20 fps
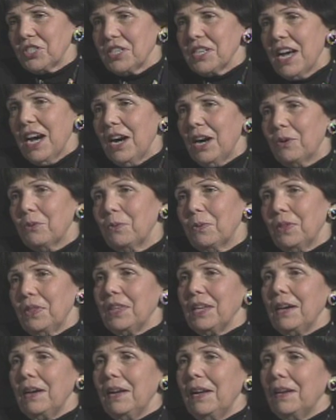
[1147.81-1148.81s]
now with
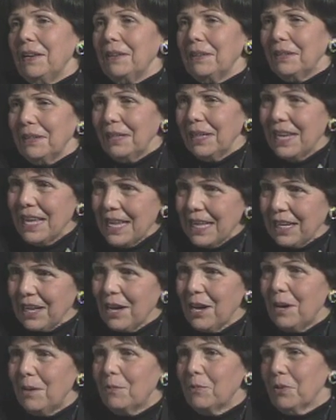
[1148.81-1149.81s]
the
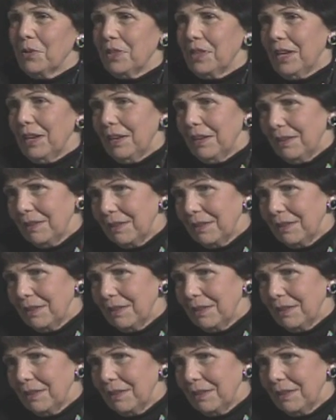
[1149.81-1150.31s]
income, with the